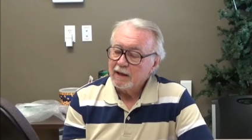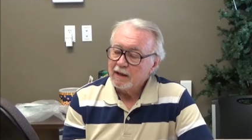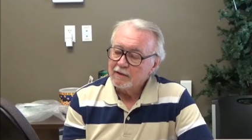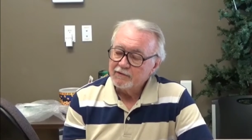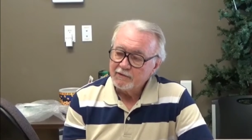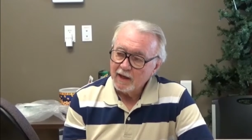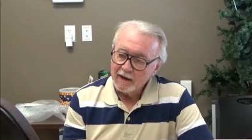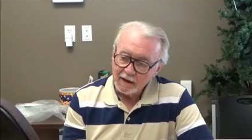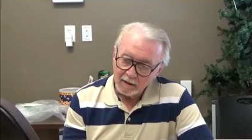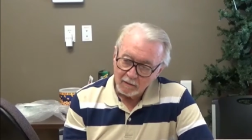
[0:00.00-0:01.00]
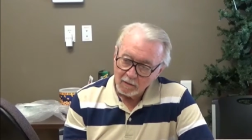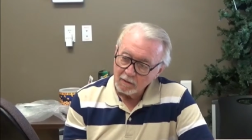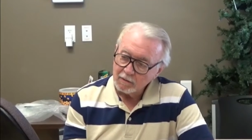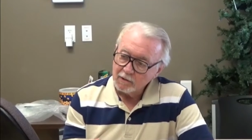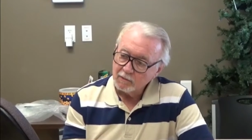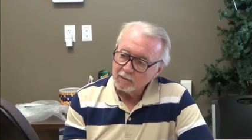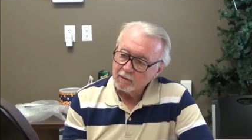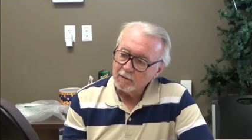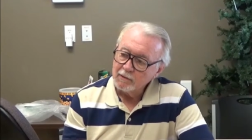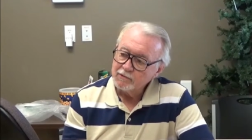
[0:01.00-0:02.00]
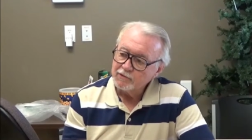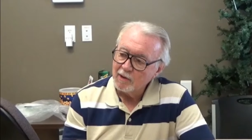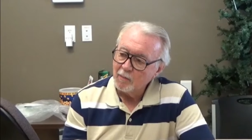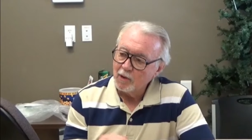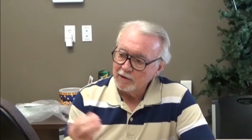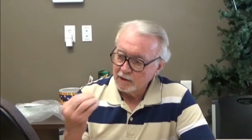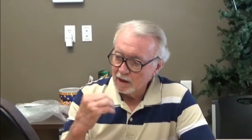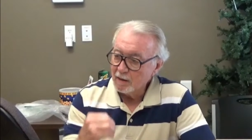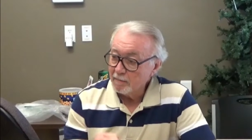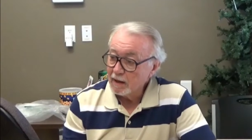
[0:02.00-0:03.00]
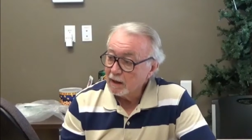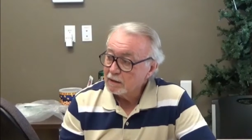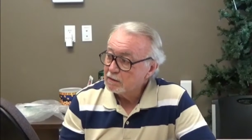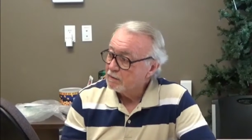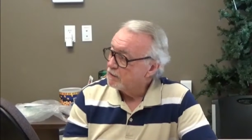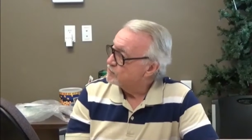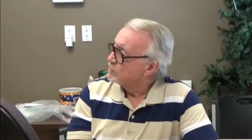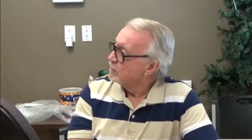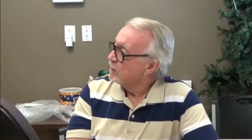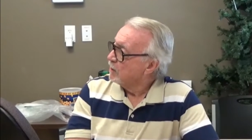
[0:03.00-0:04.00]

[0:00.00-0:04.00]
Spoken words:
is that in order to recruit someone to come into this